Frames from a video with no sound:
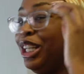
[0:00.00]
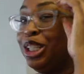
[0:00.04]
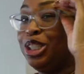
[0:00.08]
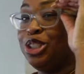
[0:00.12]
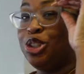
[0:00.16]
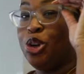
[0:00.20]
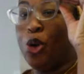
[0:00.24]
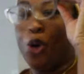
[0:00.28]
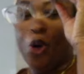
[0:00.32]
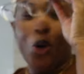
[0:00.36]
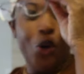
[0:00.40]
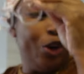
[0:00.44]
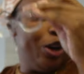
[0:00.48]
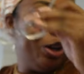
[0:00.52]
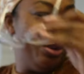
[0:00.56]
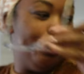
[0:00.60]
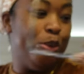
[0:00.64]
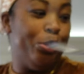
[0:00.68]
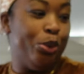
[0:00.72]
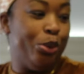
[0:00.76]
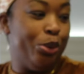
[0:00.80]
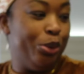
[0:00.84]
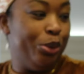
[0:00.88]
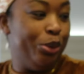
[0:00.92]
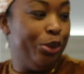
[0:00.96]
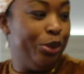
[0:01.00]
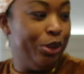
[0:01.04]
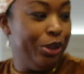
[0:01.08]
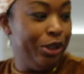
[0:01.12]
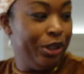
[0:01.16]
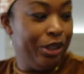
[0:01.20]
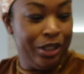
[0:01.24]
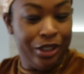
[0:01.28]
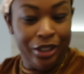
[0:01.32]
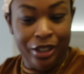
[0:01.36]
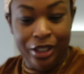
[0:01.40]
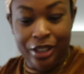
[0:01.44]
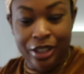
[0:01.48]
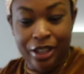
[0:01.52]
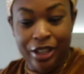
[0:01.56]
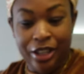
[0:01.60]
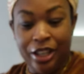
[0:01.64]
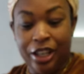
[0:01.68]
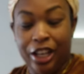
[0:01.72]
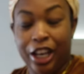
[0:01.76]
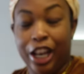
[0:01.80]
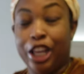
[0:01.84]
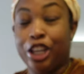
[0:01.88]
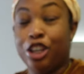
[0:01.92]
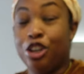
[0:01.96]
looks horrible.
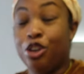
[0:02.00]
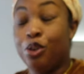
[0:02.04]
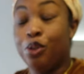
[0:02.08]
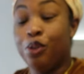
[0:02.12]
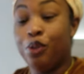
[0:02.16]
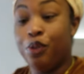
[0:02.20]
Like you